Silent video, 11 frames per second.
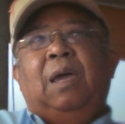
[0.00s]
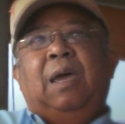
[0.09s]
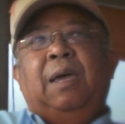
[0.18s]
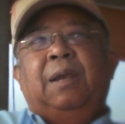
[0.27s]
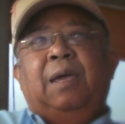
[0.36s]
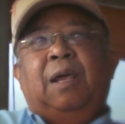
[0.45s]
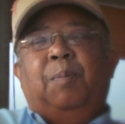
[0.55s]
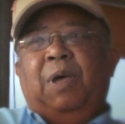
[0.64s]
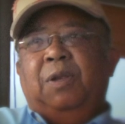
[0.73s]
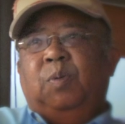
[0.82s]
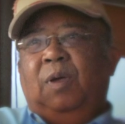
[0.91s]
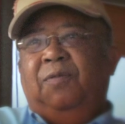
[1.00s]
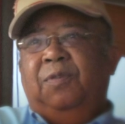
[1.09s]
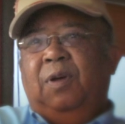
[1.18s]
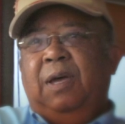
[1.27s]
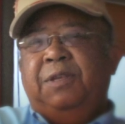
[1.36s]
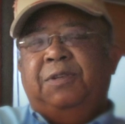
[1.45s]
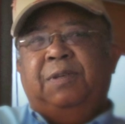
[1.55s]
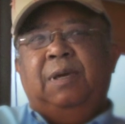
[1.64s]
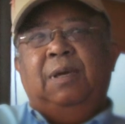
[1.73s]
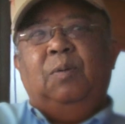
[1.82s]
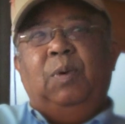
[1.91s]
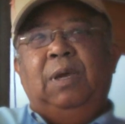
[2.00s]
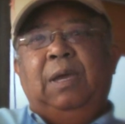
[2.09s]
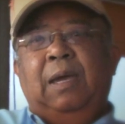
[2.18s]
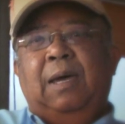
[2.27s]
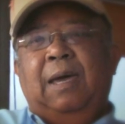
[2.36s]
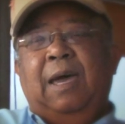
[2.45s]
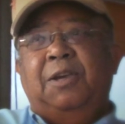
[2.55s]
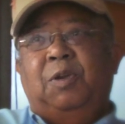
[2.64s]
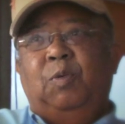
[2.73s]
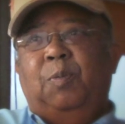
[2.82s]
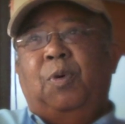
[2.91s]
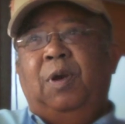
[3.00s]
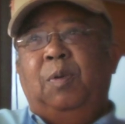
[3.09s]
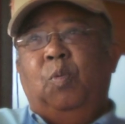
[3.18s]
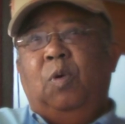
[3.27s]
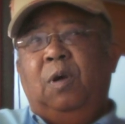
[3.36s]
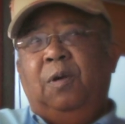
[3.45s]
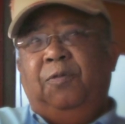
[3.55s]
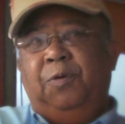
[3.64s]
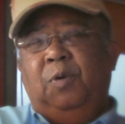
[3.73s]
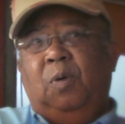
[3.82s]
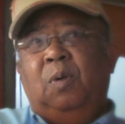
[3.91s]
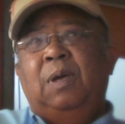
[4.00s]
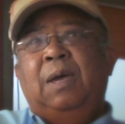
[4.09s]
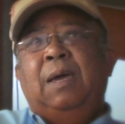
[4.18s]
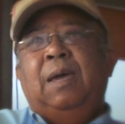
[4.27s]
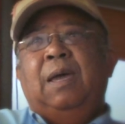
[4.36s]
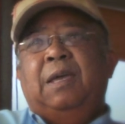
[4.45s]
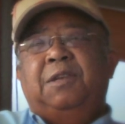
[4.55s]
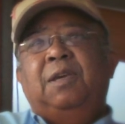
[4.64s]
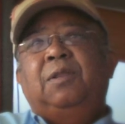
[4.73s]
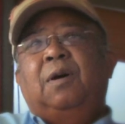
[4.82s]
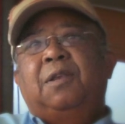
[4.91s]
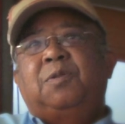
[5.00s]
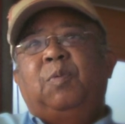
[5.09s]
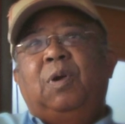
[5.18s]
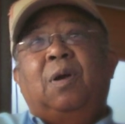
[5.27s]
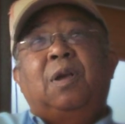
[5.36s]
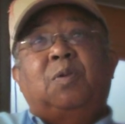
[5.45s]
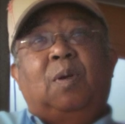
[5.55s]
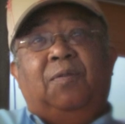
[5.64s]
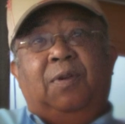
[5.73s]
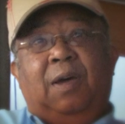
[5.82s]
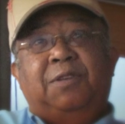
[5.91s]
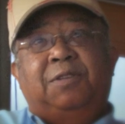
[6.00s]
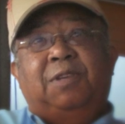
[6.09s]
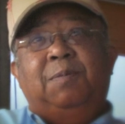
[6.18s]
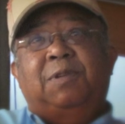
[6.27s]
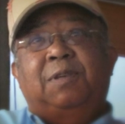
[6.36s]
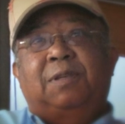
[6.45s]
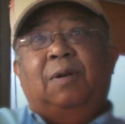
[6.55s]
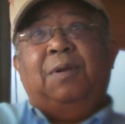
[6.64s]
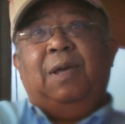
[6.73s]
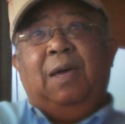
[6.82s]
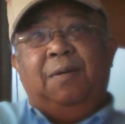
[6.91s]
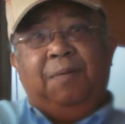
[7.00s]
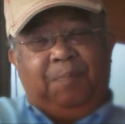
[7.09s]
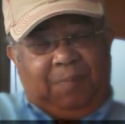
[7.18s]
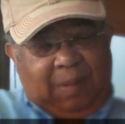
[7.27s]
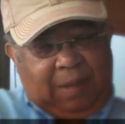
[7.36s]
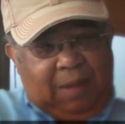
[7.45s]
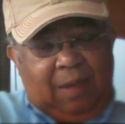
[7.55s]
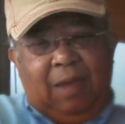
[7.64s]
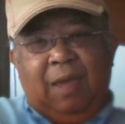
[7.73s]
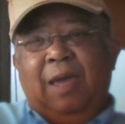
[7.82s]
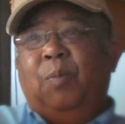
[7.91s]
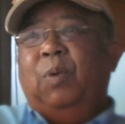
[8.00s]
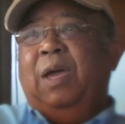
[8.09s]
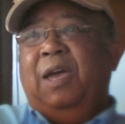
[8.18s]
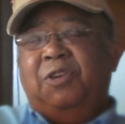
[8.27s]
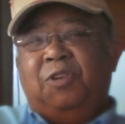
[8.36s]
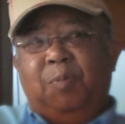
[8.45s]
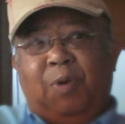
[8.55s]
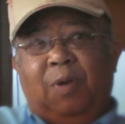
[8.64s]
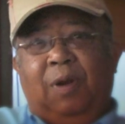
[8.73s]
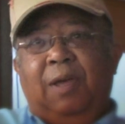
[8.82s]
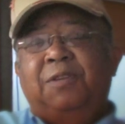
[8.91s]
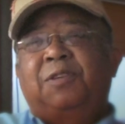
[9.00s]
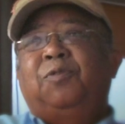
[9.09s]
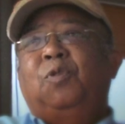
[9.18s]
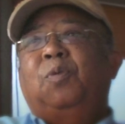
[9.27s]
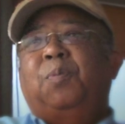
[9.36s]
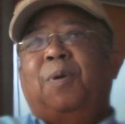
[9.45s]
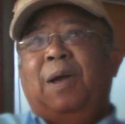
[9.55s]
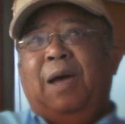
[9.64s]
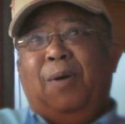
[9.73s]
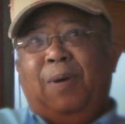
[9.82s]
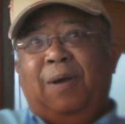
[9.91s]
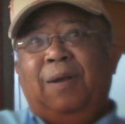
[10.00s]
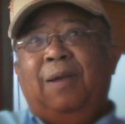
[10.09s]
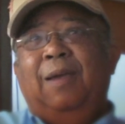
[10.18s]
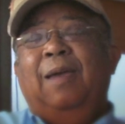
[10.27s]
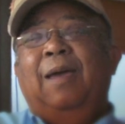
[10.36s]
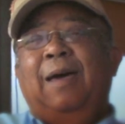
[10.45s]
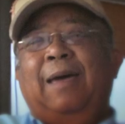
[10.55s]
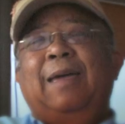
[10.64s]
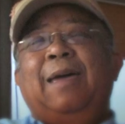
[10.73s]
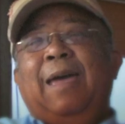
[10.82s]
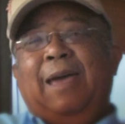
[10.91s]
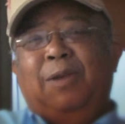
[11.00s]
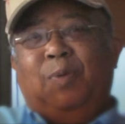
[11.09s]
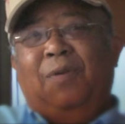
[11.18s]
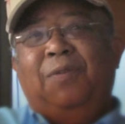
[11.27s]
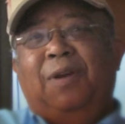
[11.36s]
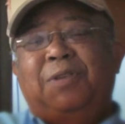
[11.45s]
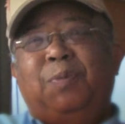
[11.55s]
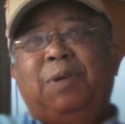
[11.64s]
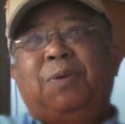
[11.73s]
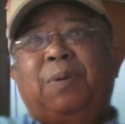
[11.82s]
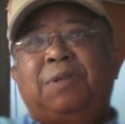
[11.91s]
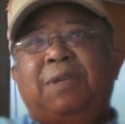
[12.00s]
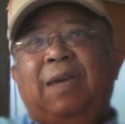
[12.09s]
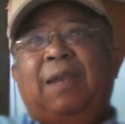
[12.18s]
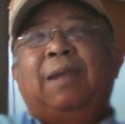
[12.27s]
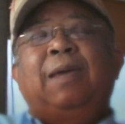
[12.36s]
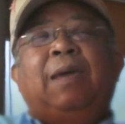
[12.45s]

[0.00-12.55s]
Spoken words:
And at about 12 knots, we were burning more fuel at 10 knots than we are at 12 knots. It seems to settle down, and we actually burn less fuel per hour at 12 knots than we do at 10.